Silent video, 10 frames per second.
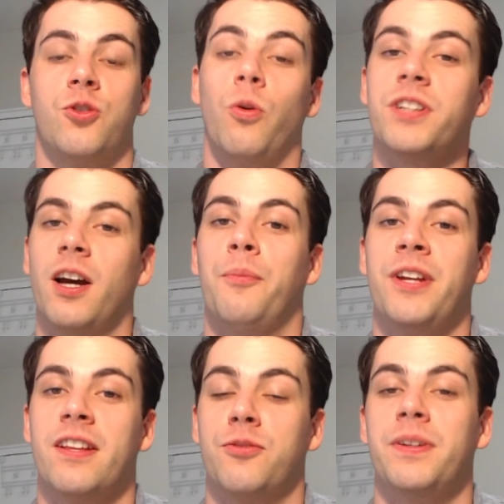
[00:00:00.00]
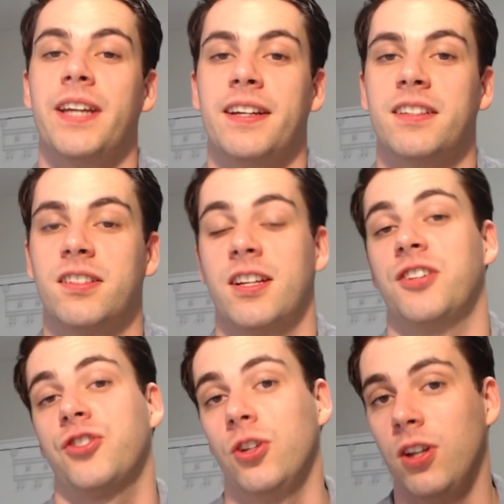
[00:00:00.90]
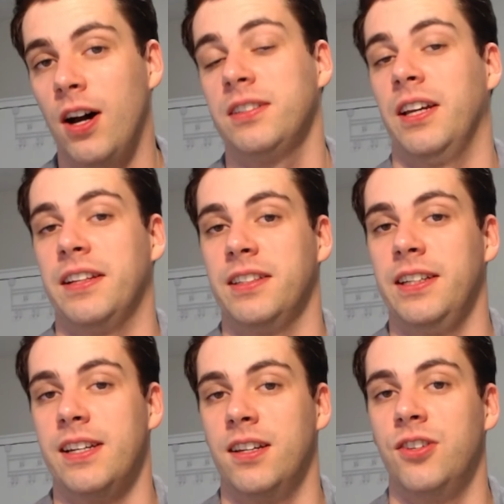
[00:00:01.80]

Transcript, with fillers: So one company that's been getting discussed a lot lately